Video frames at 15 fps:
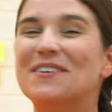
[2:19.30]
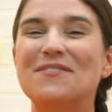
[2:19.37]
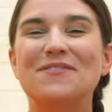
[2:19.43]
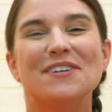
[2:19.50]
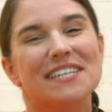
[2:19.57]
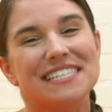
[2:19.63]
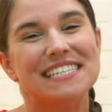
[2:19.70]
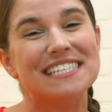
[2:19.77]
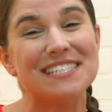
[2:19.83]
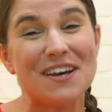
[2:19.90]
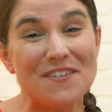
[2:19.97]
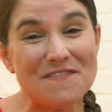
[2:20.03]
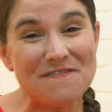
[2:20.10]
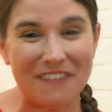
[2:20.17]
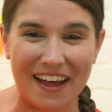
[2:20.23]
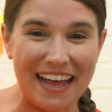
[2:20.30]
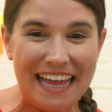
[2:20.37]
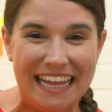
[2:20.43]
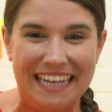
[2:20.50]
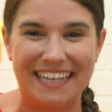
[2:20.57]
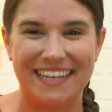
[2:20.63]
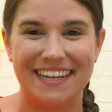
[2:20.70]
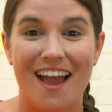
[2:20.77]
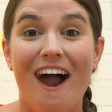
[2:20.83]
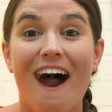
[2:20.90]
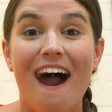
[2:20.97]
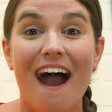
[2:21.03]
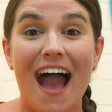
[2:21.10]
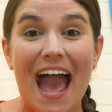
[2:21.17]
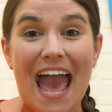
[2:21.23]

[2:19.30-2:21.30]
with words is so fun. Mm-hmm.